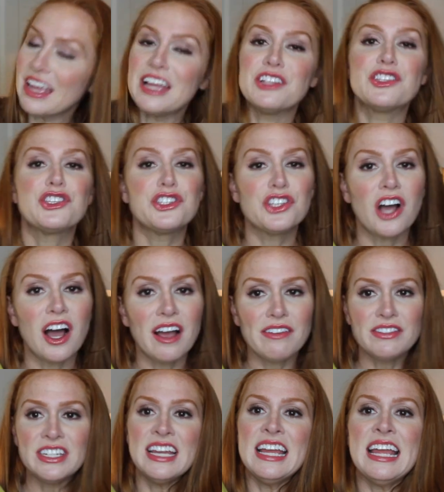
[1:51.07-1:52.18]
It's
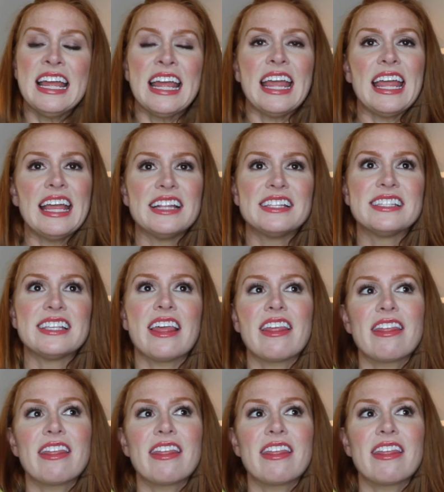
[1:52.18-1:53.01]
soft. It's